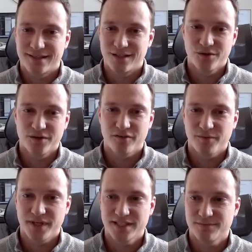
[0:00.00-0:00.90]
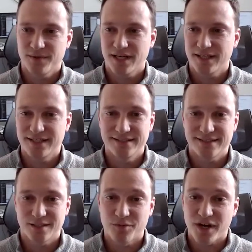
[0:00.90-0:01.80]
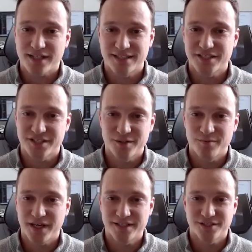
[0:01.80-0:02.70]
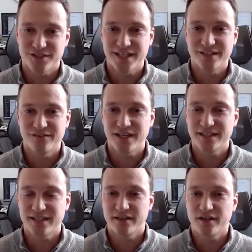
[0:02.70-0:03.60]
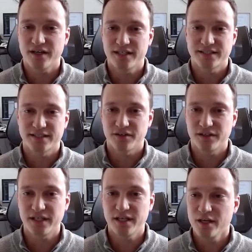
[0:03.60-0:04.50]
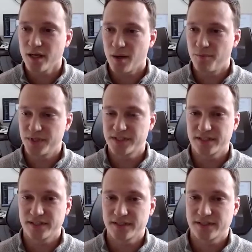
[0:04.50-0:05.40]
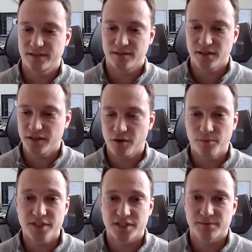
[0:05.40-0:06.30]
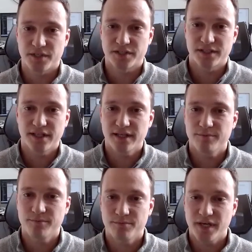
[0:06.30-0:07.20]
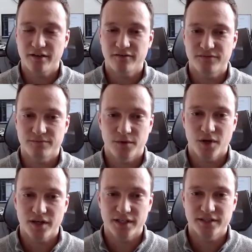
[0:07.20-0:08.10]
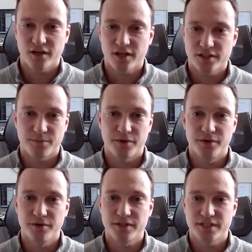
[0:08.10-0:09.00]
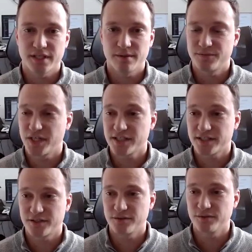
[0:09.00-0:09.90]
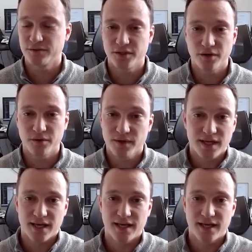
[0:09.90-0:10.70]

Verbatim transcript: the owner of a med spa is a practitioner by trade, right? They're not necessarily a business, you know, business person. They may have gone into entrepreneurship right. just to you know